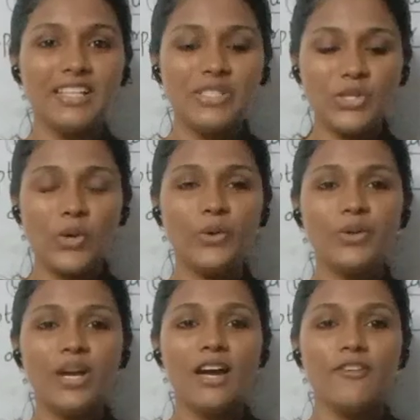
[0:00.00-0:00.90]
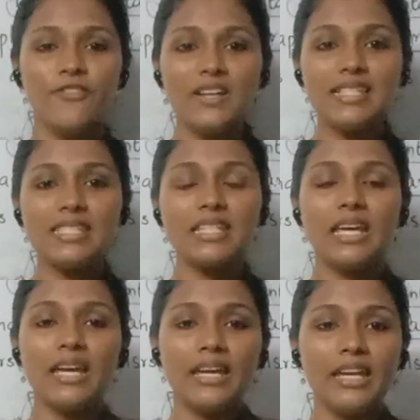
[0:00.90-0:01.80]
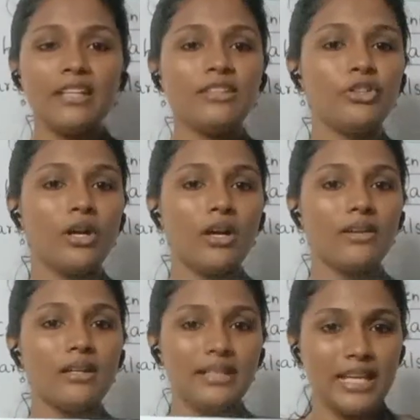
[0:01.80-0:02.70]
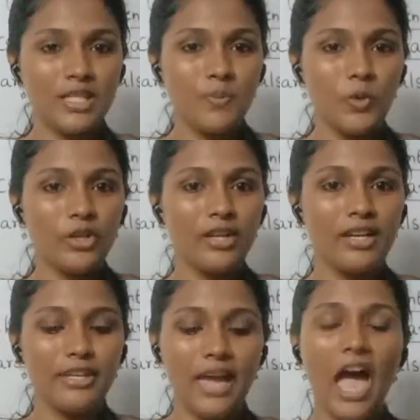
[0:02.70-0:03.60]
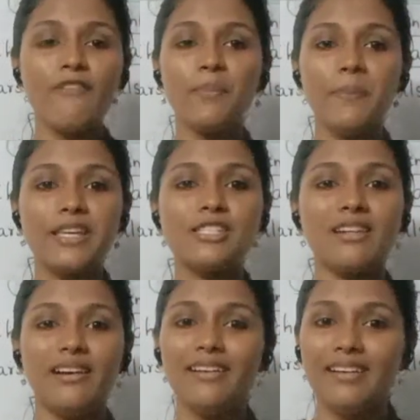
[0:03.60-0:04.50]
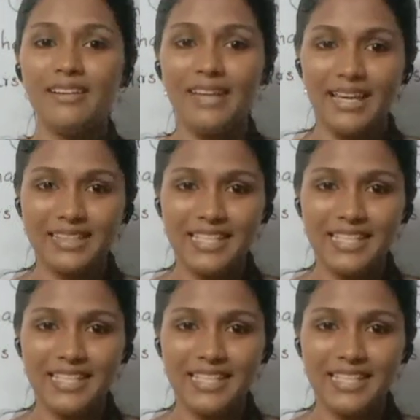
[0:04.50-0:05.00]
So, first in your textbook, you have a picture like